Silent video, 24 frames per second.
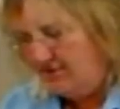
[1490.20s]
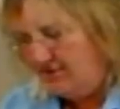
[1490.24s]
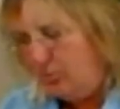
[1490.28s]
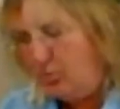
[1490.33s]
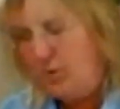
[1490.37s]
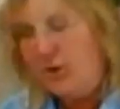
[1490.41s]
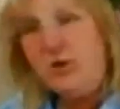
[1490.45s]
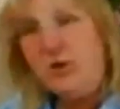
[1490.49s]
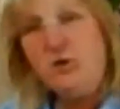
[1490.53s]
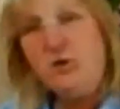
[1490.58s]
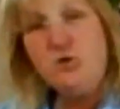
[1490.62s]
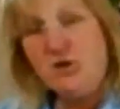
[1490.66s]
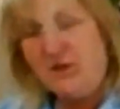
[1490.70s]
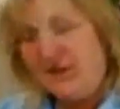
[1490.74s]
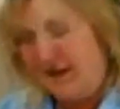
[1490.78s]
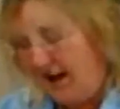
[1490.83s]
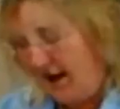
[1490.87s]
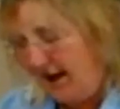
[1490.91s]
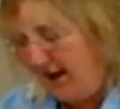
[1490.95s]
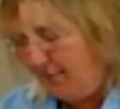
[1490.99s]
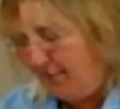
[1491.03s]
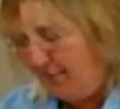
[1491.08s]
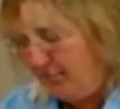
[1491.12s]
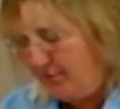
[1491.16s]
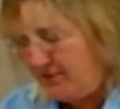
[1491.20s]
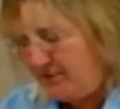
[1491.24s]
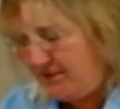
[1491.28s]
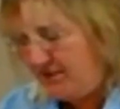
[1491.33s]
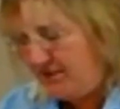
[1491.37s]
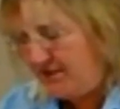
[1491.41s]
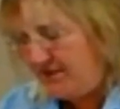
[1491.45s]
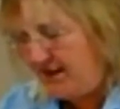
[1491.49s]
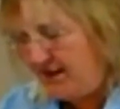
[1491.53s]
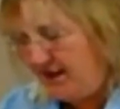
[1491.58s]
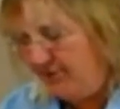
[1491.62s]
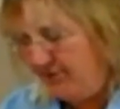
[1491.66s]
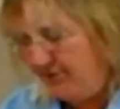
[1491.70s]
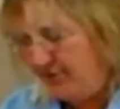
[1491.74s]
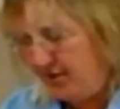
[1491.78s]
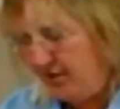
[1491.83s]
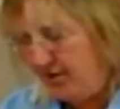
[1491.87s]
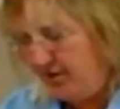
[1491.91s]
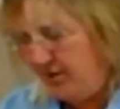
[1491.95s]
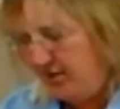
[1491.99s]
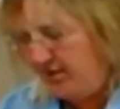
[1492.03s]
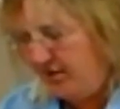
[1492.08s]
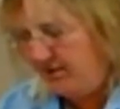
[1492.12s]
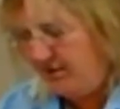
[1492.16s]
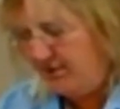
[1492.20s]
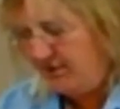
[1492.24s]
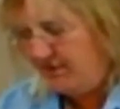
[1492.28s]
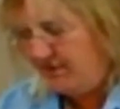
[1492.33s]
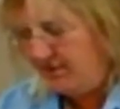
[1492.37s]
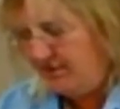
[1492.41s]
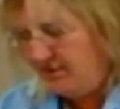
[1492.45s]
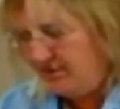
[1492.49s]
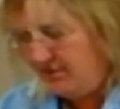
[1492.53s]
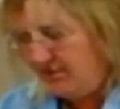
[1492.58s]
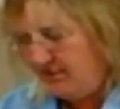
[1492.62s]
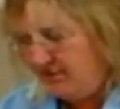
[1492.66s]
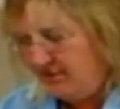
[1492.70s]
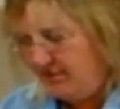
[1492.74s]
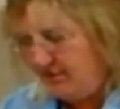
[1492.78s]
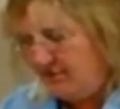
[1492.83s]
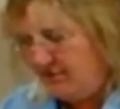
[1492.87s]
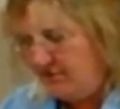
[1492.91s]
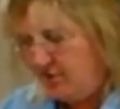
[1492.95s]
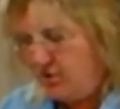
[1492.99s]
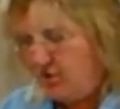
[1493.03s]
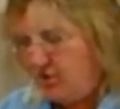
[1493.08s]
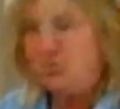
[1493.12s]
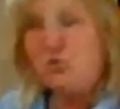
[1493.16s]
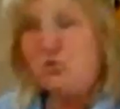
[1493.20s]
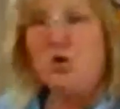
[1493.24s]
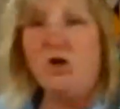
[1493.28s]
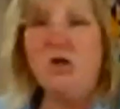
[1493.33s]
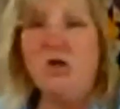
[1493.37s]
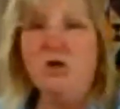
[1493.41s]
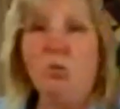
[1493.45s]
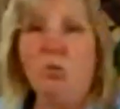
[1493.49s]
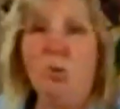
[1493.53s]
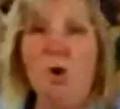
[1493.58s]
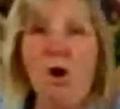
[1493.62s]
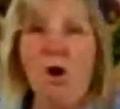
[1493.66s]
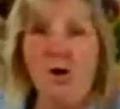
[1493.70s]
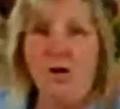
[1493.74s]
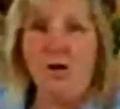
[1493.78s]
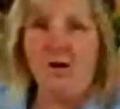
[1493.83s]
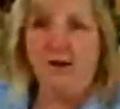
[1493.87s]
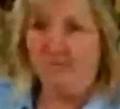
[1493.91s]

What usually happens is so I'm trying to walk